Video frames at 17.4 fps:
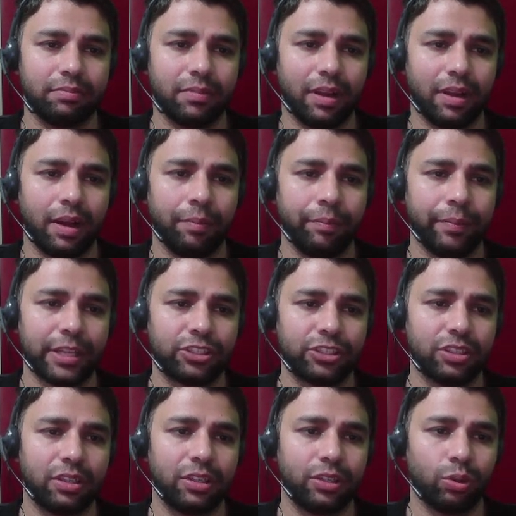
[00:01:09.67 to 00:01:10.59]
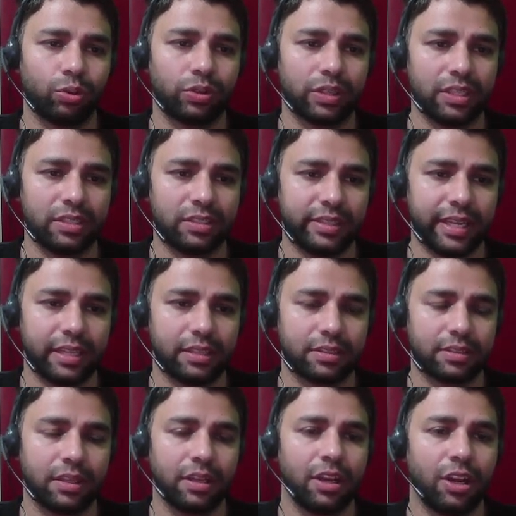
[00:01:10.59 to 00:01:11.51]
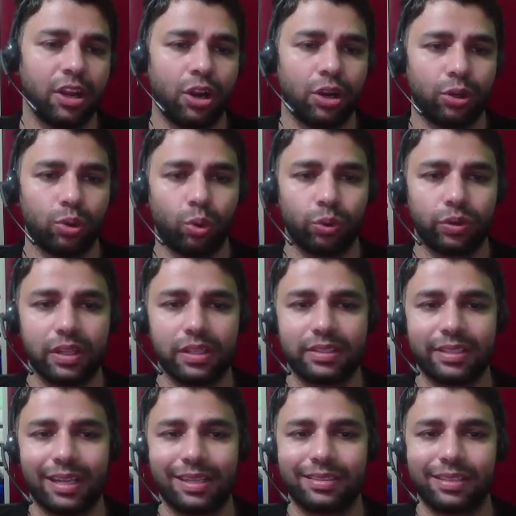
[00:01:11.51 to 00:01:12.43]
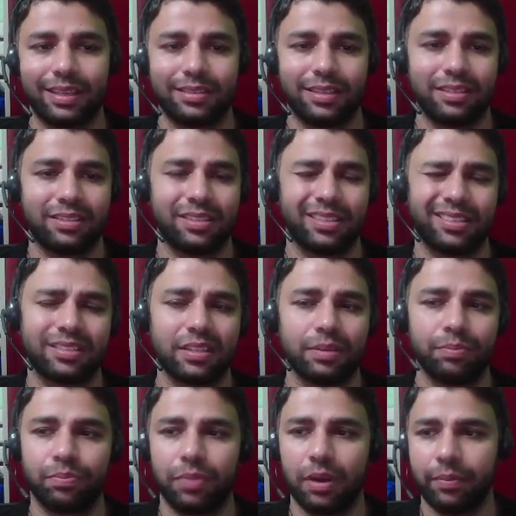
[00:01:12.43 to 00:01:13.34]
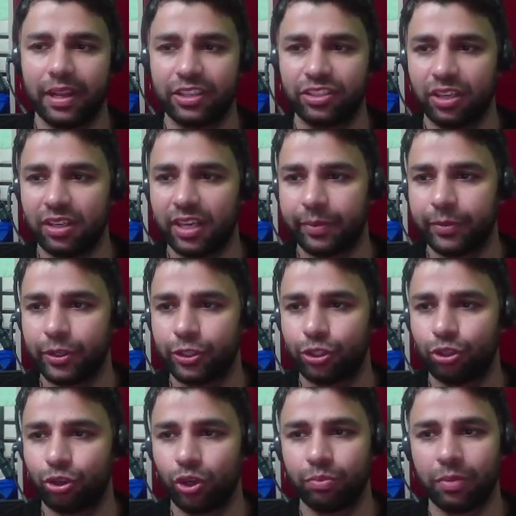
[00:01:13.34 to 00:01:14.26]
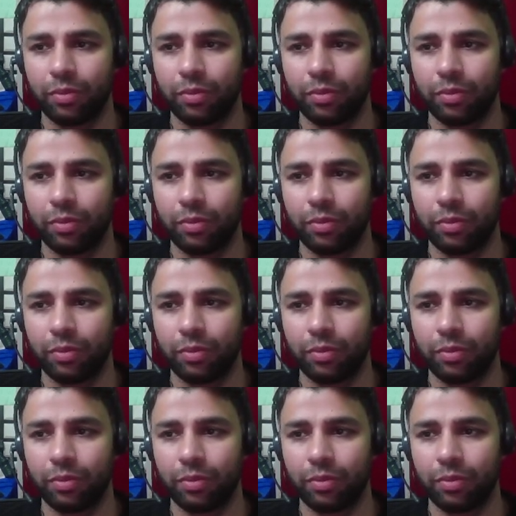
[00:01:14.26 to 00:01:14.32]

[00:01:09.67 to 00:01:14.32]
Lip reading: a measure total sales. Total sales is a just simple measure. Let me show you my